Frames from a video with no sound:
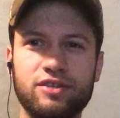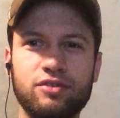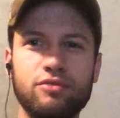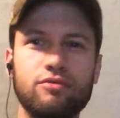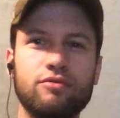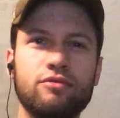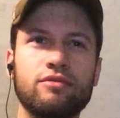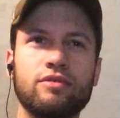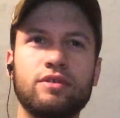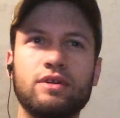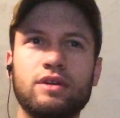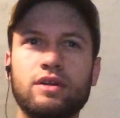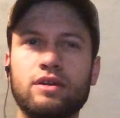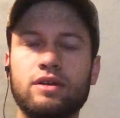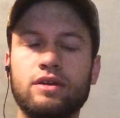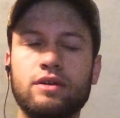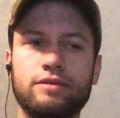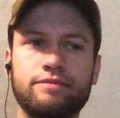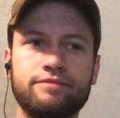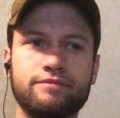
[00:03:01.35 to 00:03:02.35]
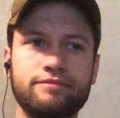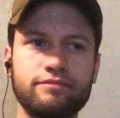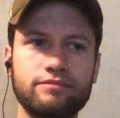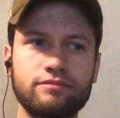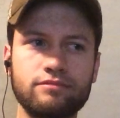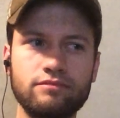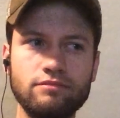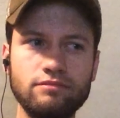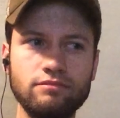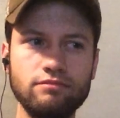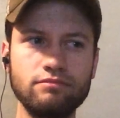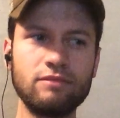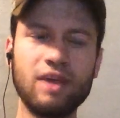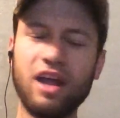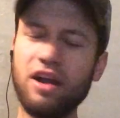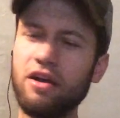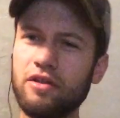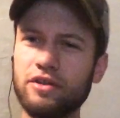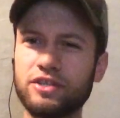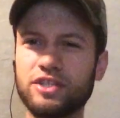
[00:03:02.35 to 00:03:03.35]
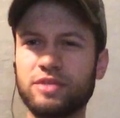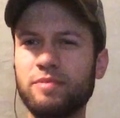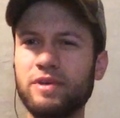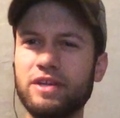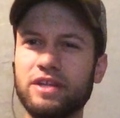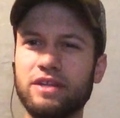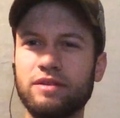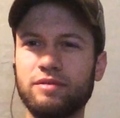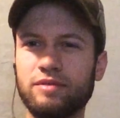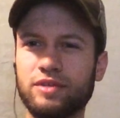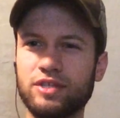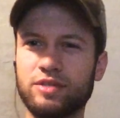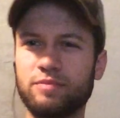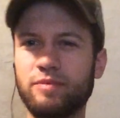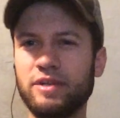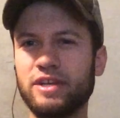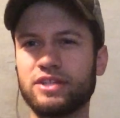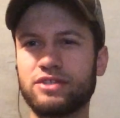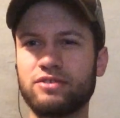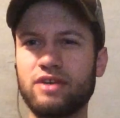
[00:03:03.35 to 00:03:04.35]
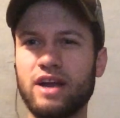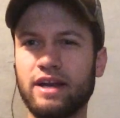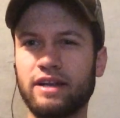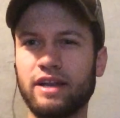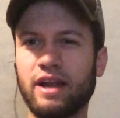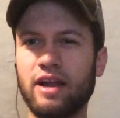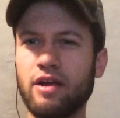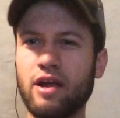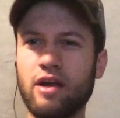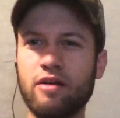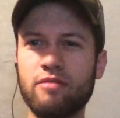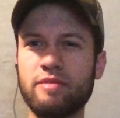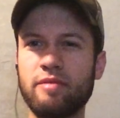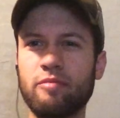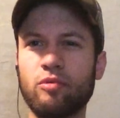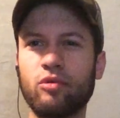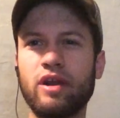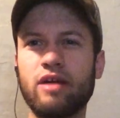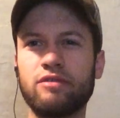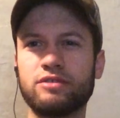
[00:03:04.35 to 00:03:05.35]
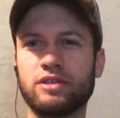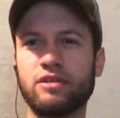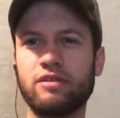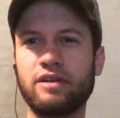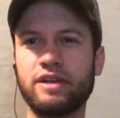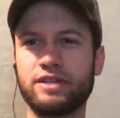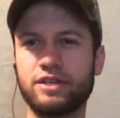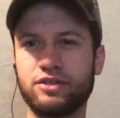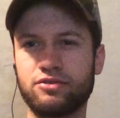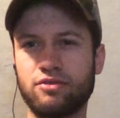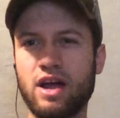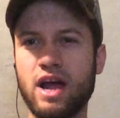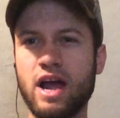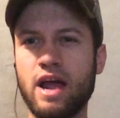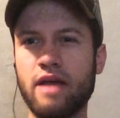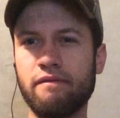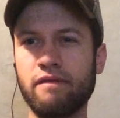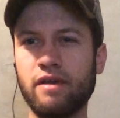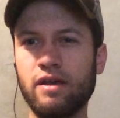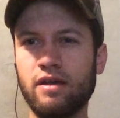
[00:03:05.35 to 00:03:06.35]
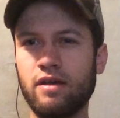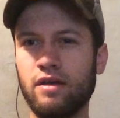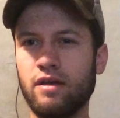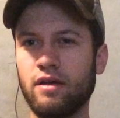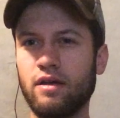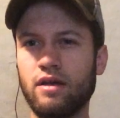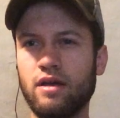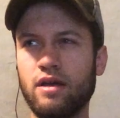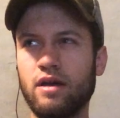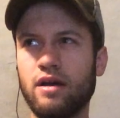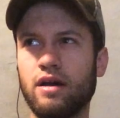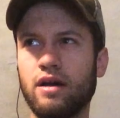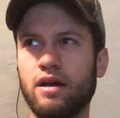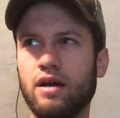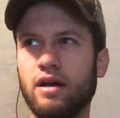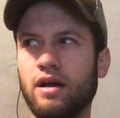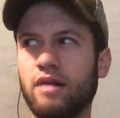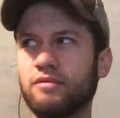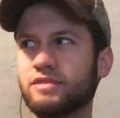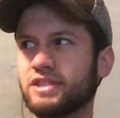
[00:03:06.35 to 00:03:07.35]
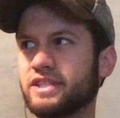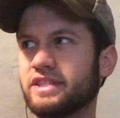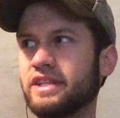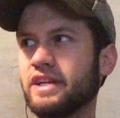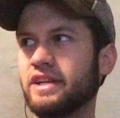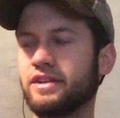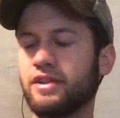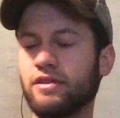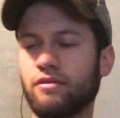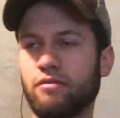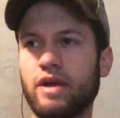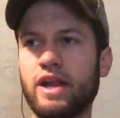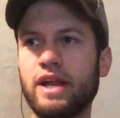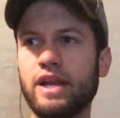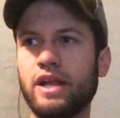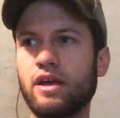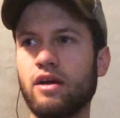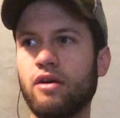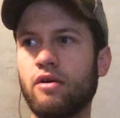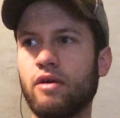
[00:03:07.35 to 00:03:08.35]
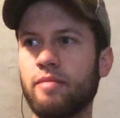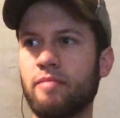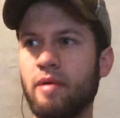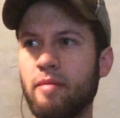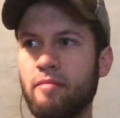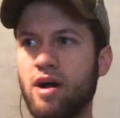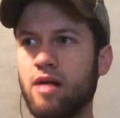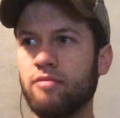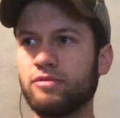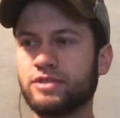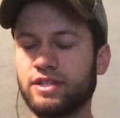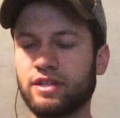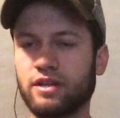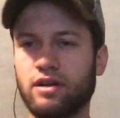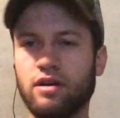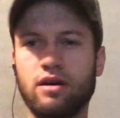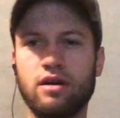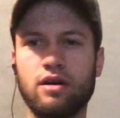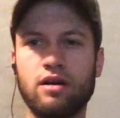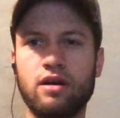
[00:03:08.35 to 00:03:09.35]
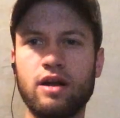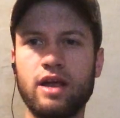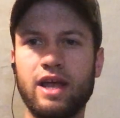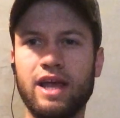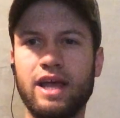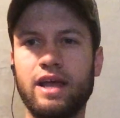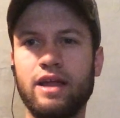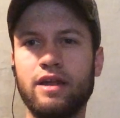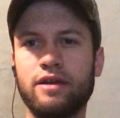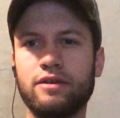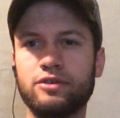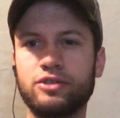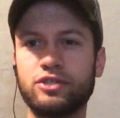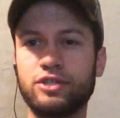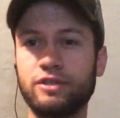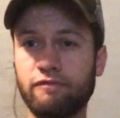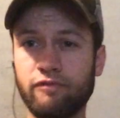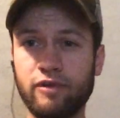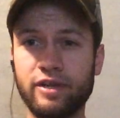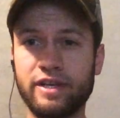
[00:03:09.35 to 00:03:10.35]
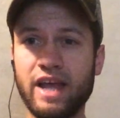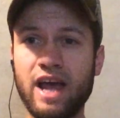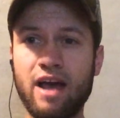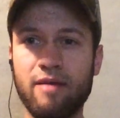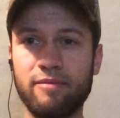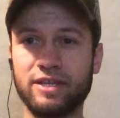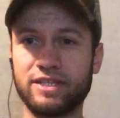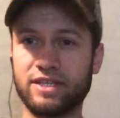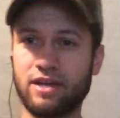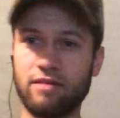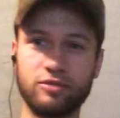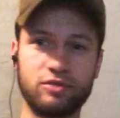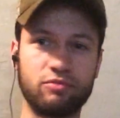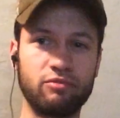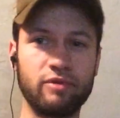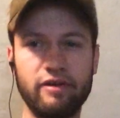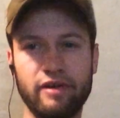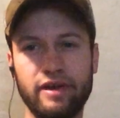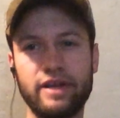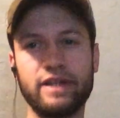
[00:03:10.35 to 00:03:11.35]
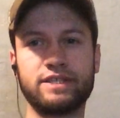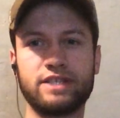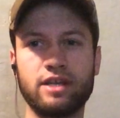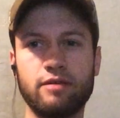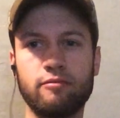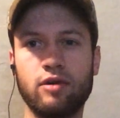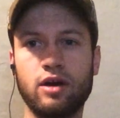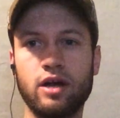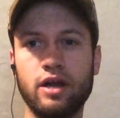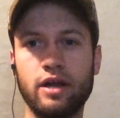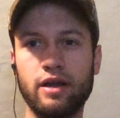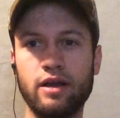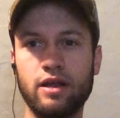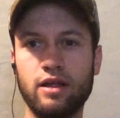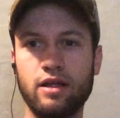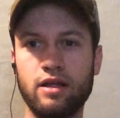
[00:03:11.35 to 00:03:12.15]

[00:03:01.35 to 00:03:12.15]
to, I don't know, just be distracted. I remember when I was learning to drive, I was listening to the radio, and my mom was in the car, and she freaked out because I almost rear-ended someone,